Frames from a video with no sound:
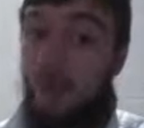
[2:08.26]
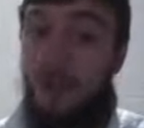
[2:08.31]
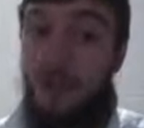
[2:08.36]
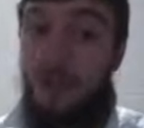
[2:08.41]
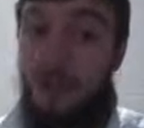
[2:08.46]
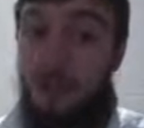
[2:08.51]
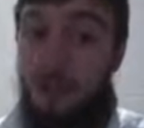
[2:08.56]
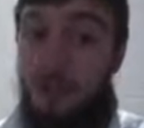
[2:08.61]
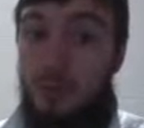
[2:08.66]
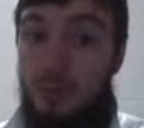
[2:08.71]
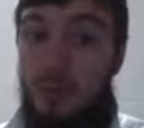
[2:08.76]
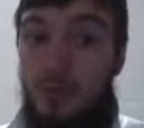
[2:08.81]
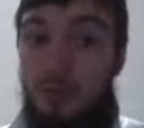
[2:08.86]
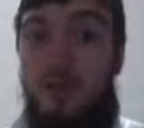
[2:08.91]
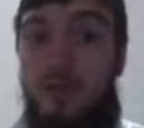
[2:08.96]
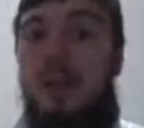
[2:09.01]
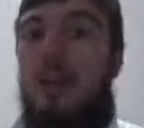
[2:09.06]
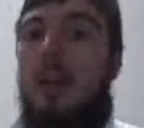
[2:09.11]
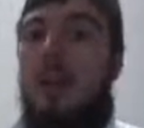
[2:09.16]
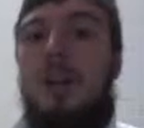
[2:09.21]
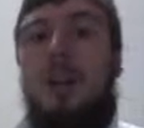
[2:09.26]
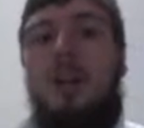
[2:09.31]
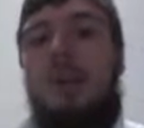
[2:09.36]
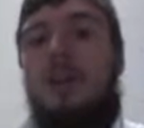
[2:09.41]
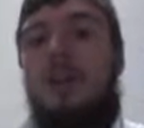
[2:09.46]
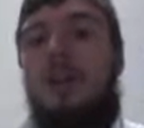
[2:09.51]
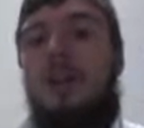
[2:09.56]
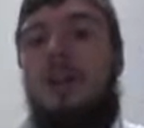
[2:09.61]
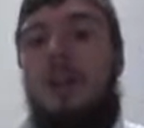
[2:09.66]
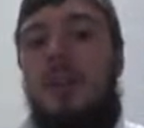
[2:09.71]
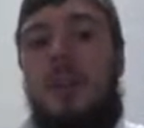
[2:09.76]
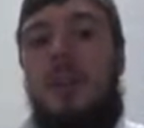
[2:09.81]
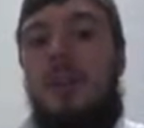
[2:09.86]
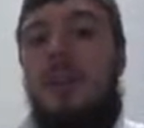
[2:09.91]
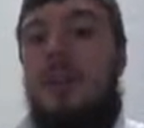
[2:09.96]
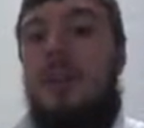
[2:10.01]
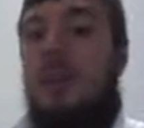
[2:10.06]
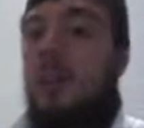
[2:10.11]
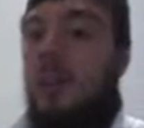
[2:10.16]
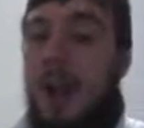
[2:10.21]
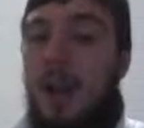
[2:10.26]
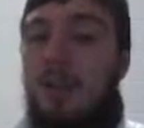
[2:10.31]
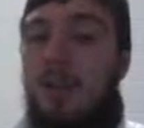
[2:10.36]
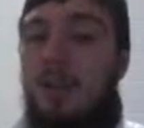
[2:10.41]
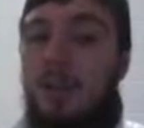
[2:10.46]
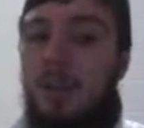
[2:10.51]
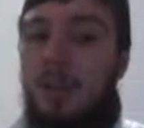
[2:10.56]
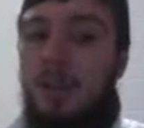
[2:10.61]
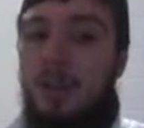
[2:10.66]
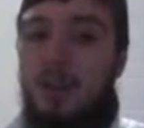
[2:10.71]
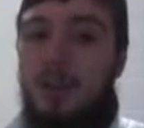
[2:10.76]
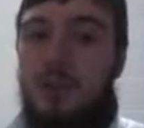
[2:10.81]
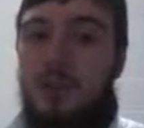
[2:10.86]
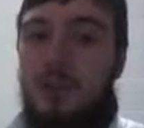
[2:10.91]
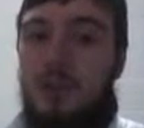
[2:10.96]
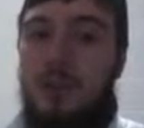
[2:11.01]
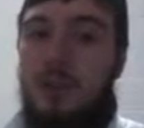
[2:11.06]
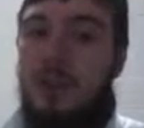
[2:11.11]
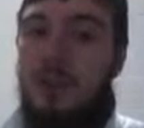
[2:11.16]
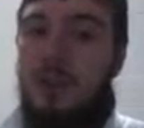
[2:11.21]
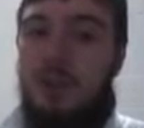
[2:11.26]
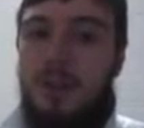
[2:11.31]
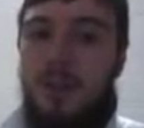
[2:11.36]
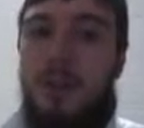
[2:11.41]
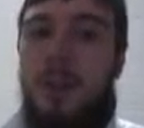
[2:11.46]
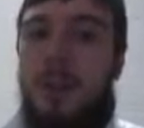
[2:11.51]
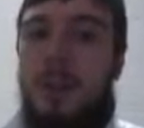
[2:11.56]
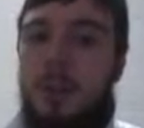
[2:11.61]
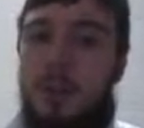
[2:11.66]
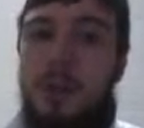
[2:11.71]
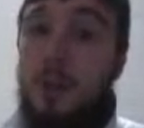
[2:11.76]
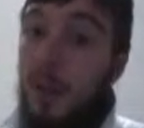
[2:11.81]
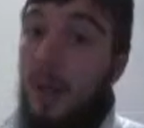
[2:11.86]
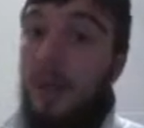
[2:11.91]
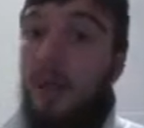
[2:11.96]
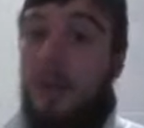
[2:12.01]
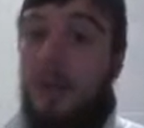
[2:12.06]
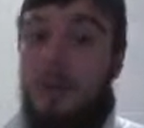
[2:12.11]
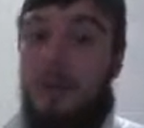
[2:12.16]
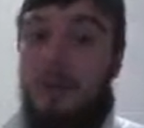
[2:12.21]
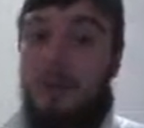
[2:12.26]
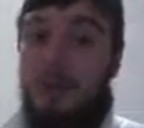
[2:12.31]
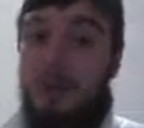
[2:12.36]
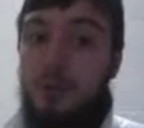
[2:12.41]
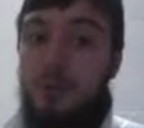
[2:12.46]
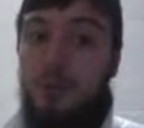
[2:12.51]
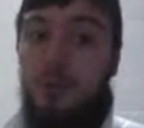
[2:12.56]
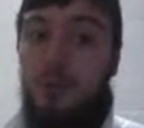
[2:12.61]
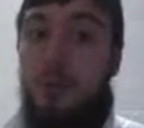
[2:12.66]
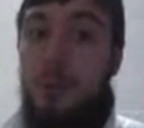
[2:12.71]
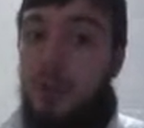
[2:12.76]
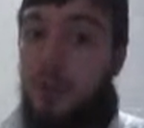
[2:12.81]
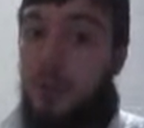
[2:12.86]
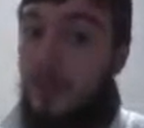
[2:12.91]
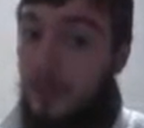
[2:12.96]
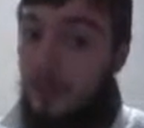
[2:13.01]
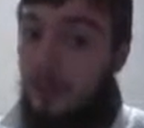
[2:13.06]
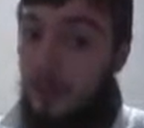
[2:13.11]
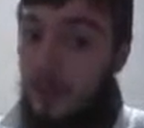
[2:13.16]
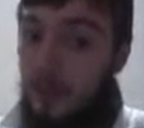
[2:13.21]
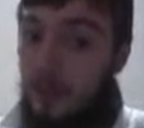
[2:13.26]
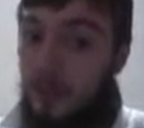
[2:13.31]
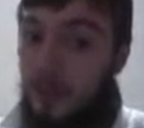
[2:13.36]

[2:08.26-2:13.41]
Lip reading: only true, but there's a lot of things I've researched that do make it true, at least in my